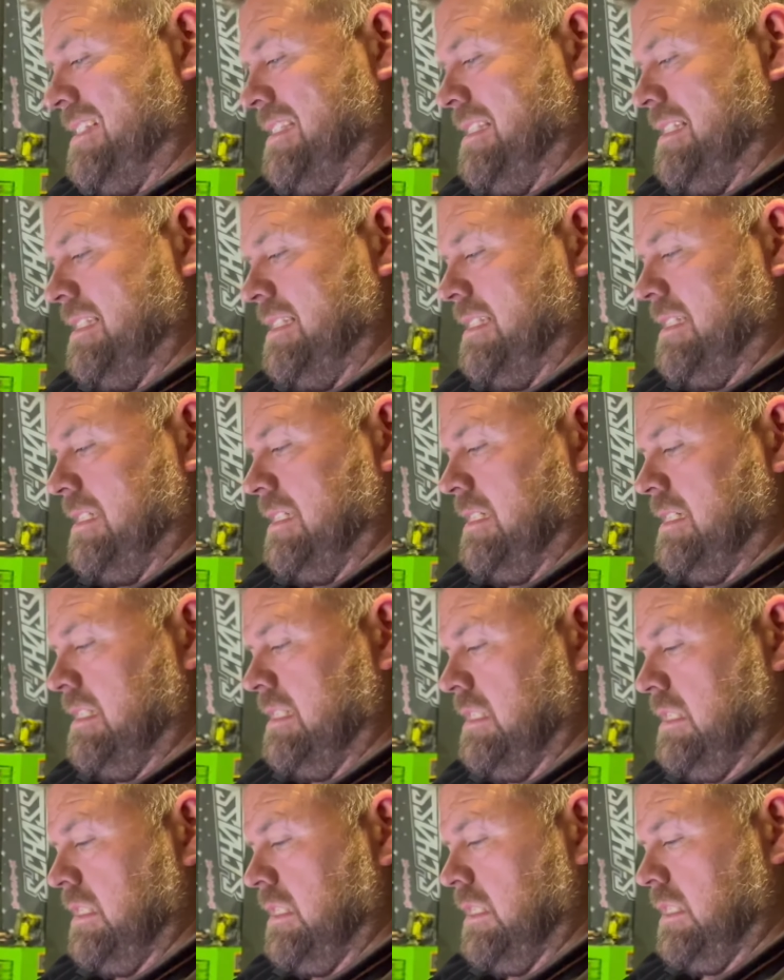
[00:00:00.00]

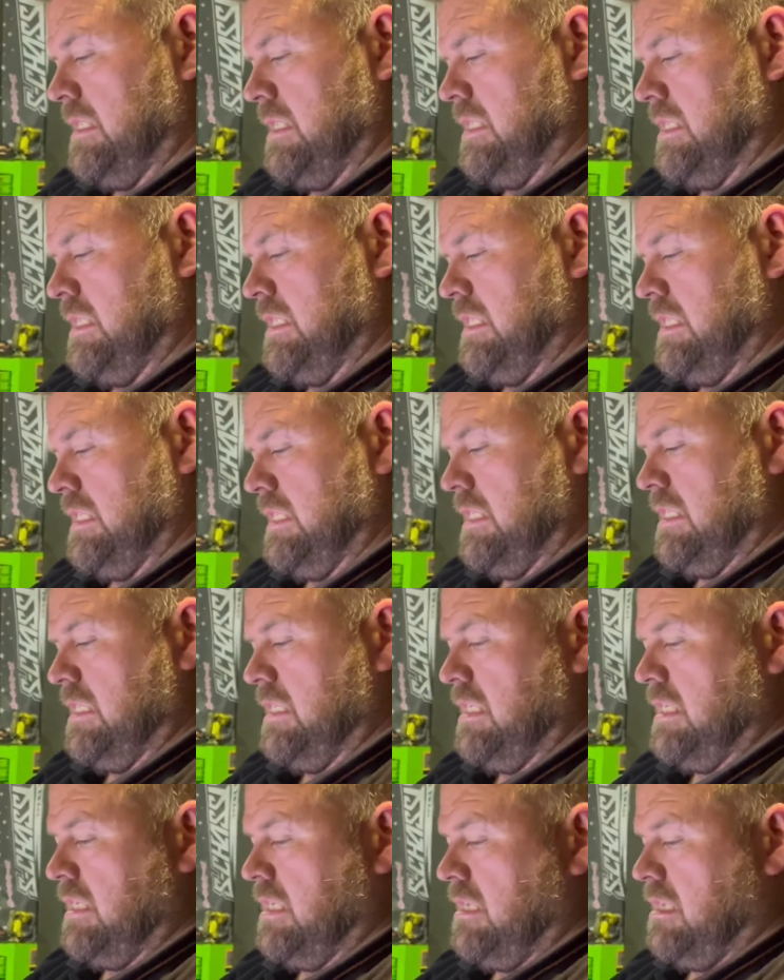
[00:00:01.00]

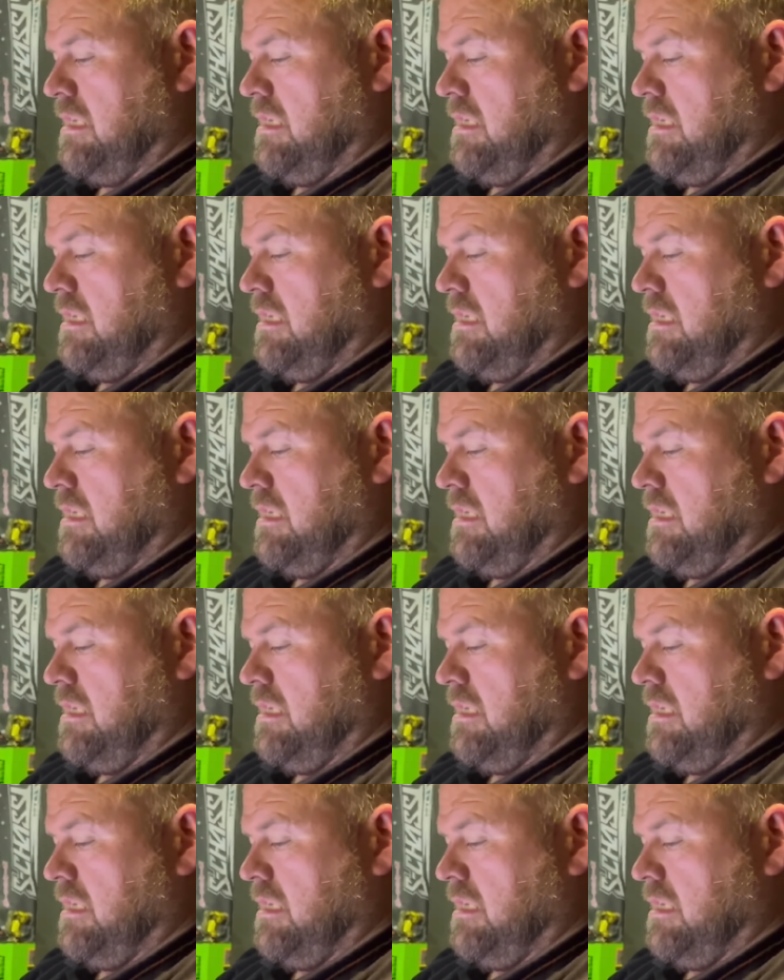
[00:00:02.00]
No one is speaking in this clip.